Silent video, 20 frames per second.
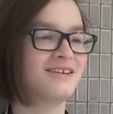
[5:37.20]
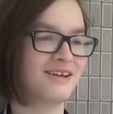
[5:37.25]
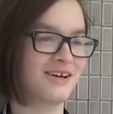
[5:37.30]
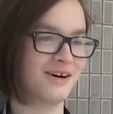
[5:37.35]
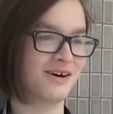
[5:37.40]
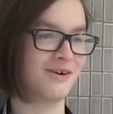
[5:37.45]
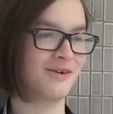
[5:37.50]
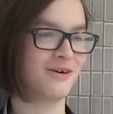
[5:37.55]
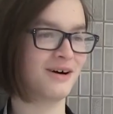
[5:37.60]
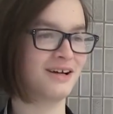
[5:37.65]

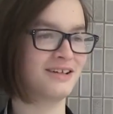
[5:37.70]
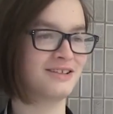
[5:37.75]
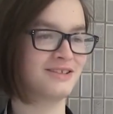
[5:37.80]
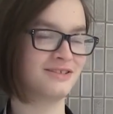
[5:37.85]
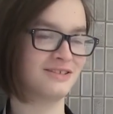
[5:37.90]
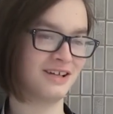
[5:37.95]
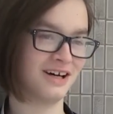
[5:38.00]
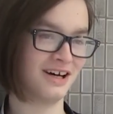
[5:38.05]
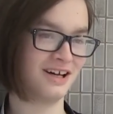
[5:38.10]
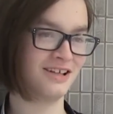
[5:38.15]
No, I
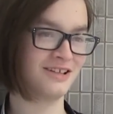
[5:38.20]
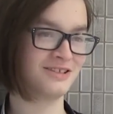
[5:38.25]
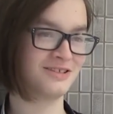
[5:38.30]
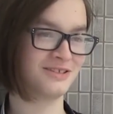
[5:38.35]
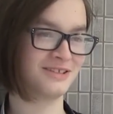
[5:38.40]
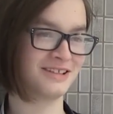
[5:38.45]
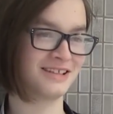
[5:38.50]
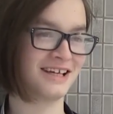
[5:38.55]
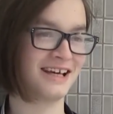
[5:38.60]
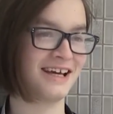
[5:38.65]
do not
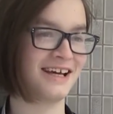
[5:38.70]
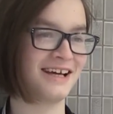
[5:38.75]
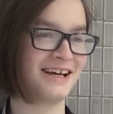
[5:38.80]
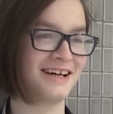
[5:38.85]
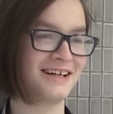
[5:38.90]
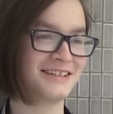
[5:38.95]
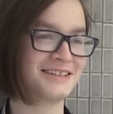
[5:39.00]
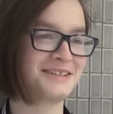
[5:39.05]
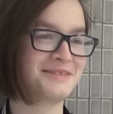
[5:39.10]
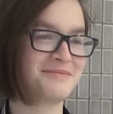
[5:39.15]
enjoy the
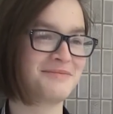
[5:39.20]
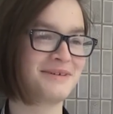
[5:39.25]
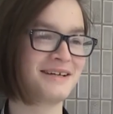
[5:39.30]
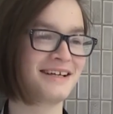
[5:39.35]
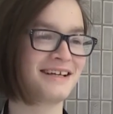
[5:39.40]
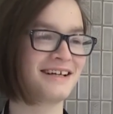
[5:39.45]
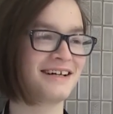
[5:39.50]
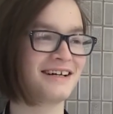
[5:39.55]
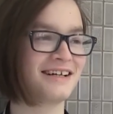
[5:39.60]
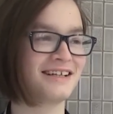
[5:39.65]
chaos
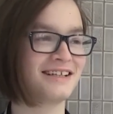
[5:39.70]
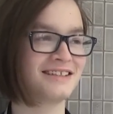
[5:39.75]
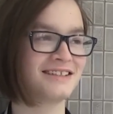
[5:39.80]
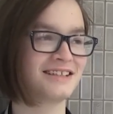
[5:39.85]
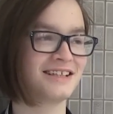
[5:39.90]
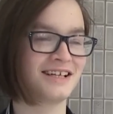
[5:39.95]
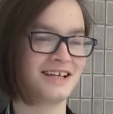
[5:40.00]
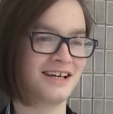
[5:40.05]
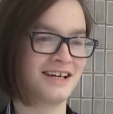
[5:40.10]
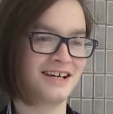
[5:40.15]

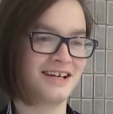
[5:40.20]
because